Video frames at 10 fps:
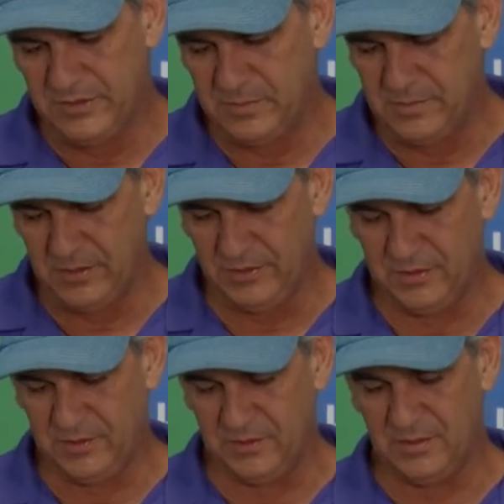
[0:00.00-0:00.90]
and
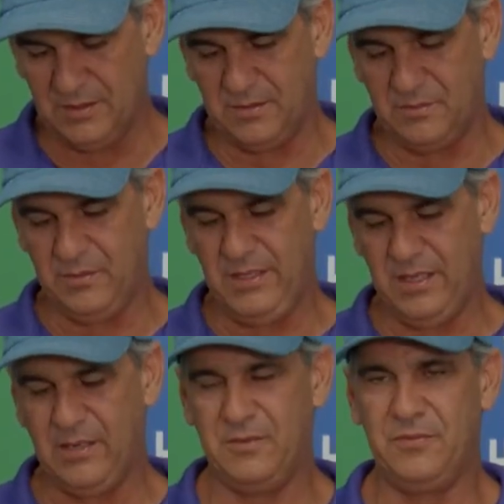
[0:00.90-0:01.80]
mildew, we
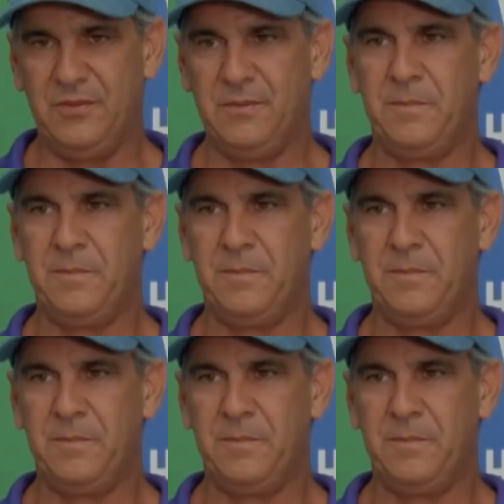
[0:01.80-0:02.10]
have